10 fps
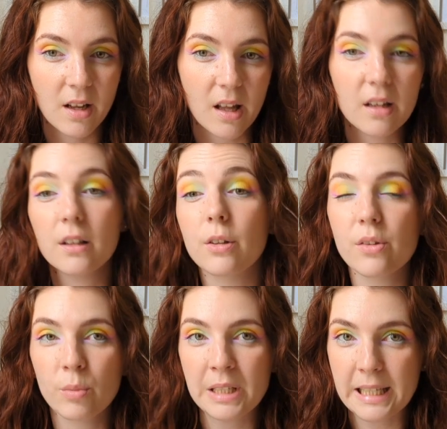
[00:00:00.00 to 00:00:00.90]
And a lot of
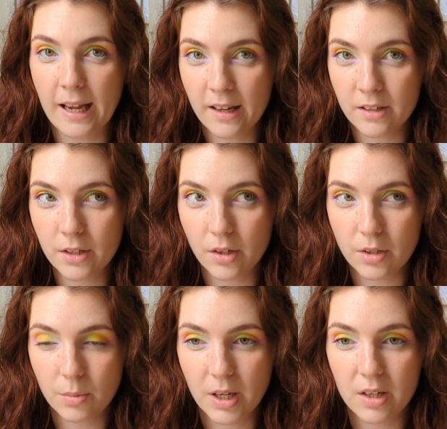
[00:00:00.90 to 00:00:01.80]
the ones that I hadn't
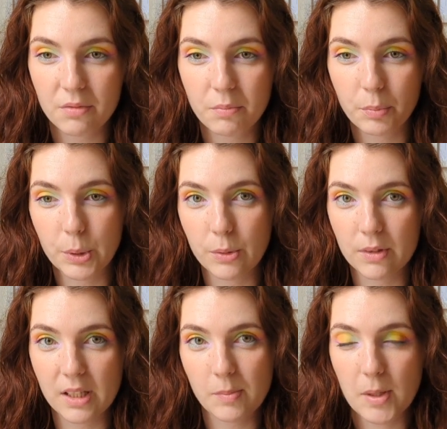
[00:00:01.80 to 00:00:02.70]
touched were kind of
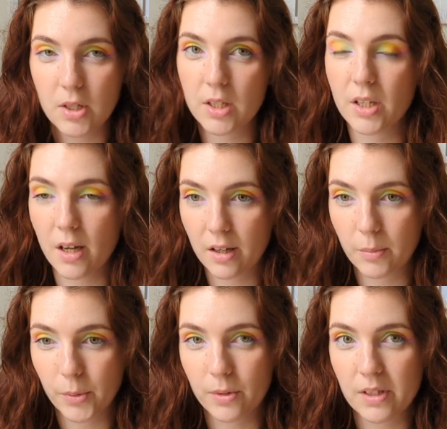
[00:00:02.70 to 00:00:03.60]
blues, especially darker
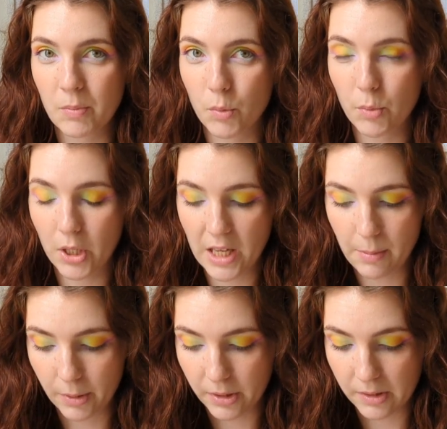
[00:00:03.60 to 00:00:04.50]
blues and more murky
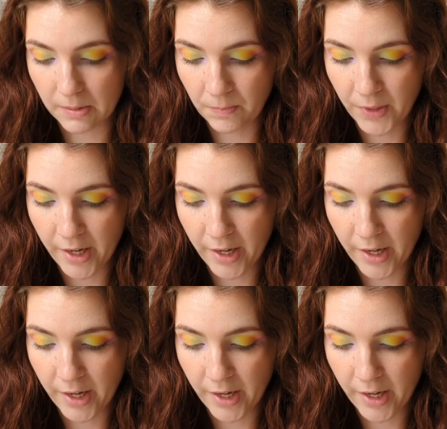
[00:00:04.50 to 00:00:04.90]
blues.